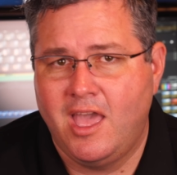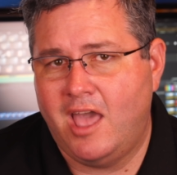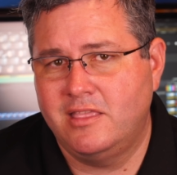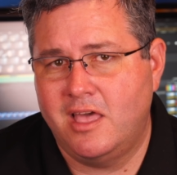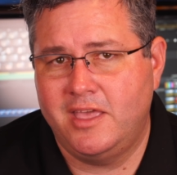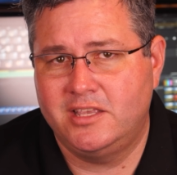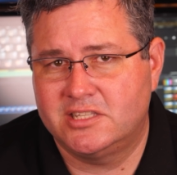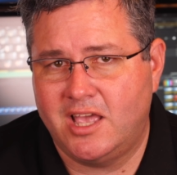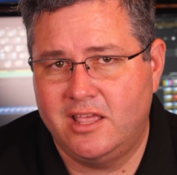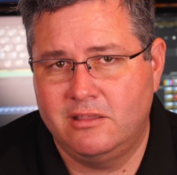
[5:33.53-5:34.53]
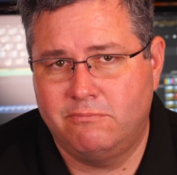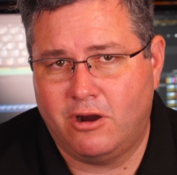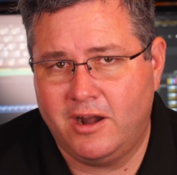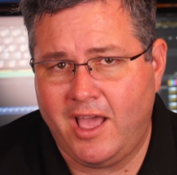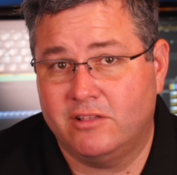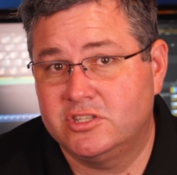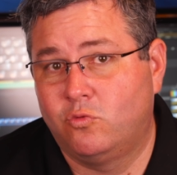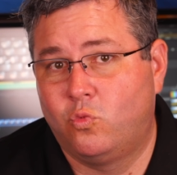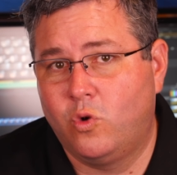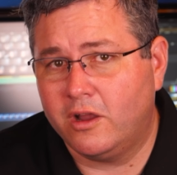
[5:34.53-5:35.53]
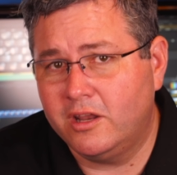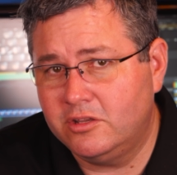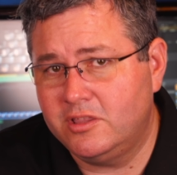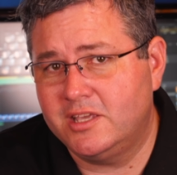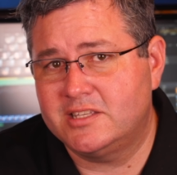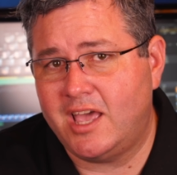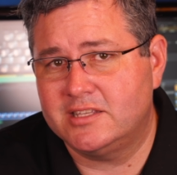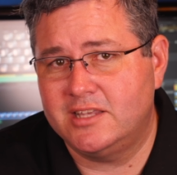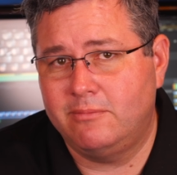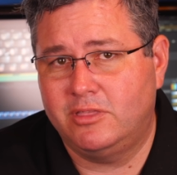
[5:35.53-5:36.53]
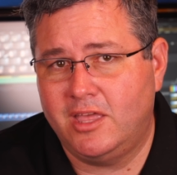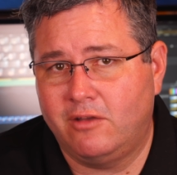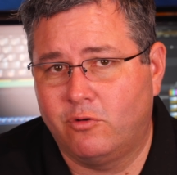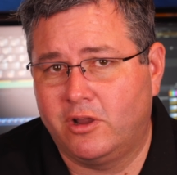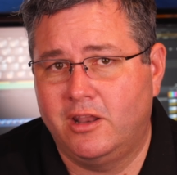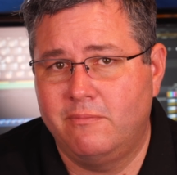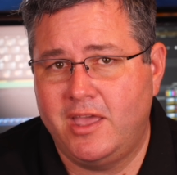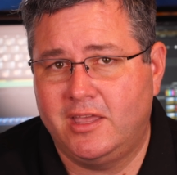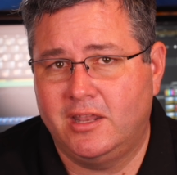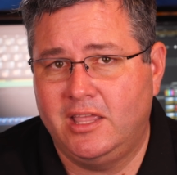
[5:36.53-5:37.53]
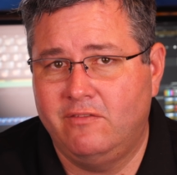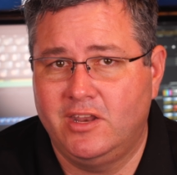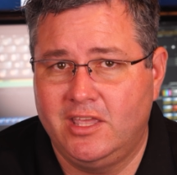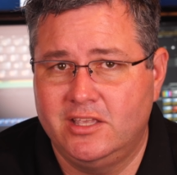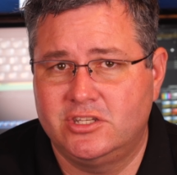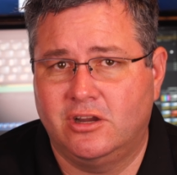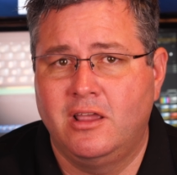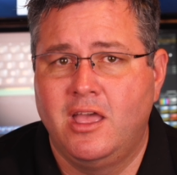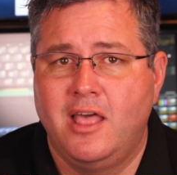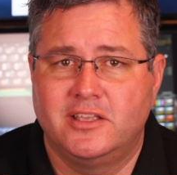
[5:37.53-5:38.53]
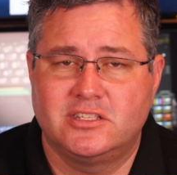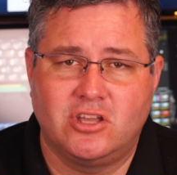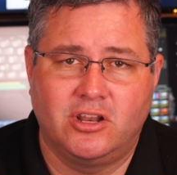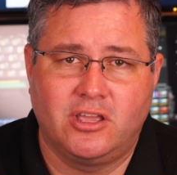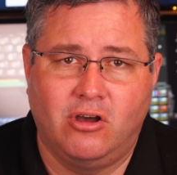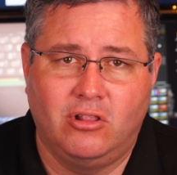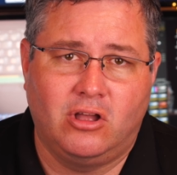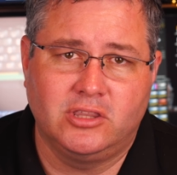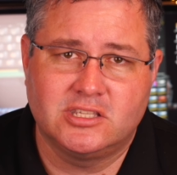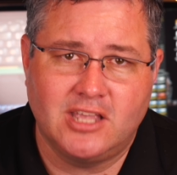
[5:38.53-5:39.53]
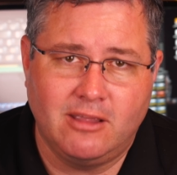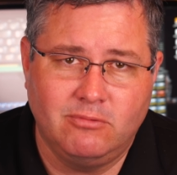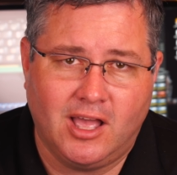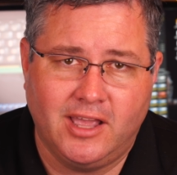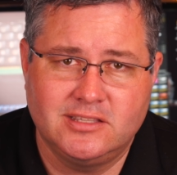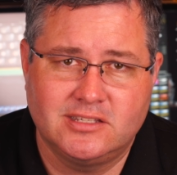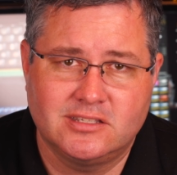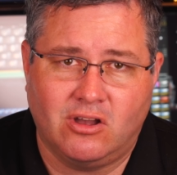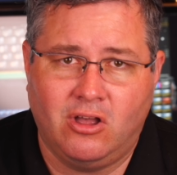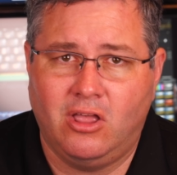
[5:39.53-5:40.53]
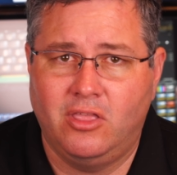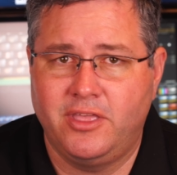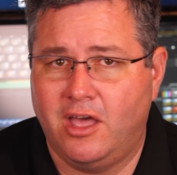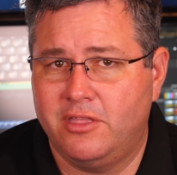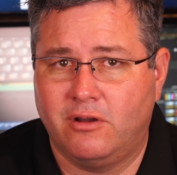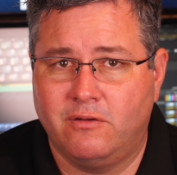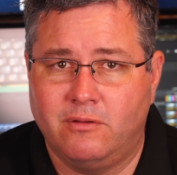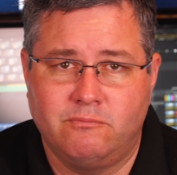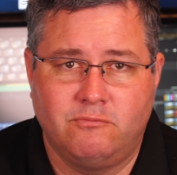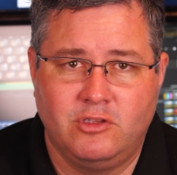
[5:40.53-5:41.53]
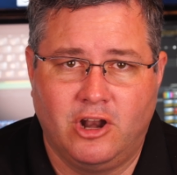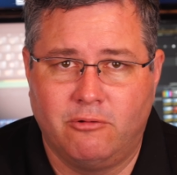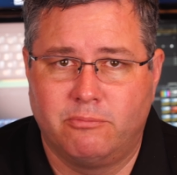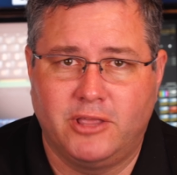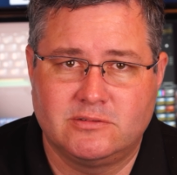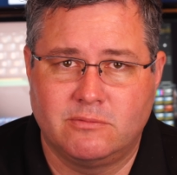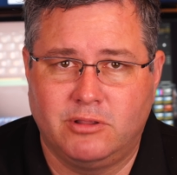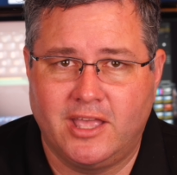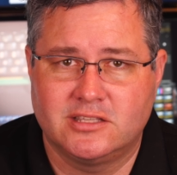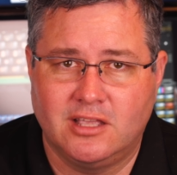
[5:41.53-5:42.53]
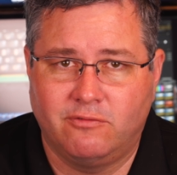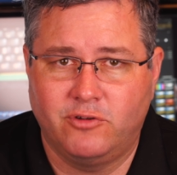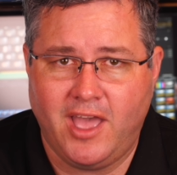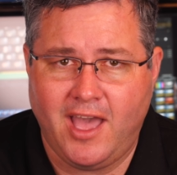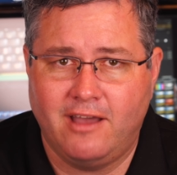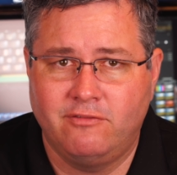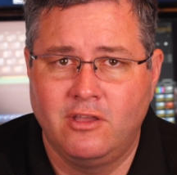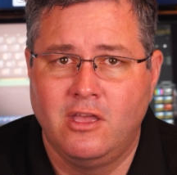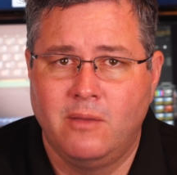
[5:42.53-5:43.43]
And then they send the part out. So we're going to do the exact same thing. We're going to make it even easier. This is going to go along the same lines as all the other replacement plan stuff we have.